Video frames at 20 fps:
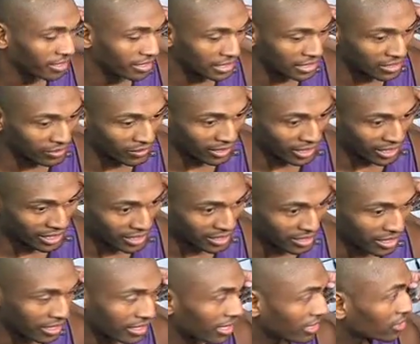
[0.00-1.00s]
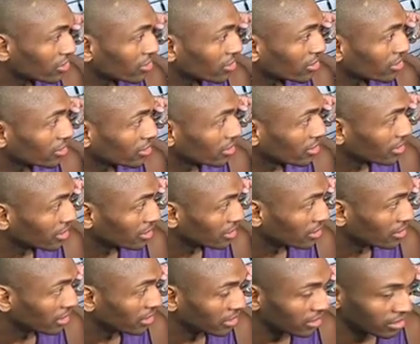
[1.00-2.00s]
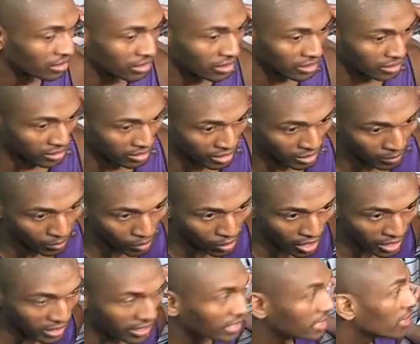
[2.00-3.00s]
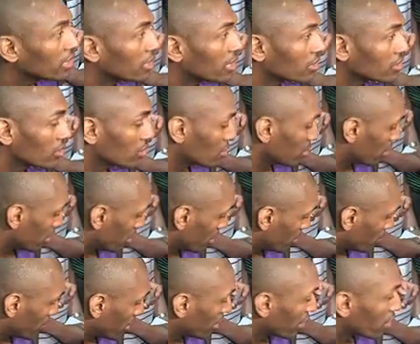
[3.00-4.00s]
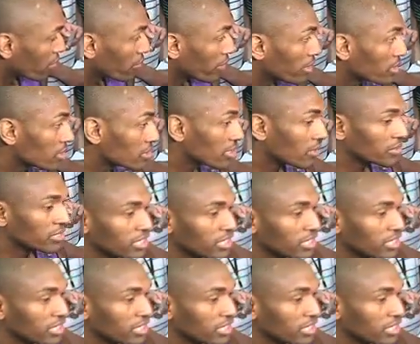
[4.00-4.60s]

it's really it's not an extra. It's not you know, more I need. It's it, it been there already since I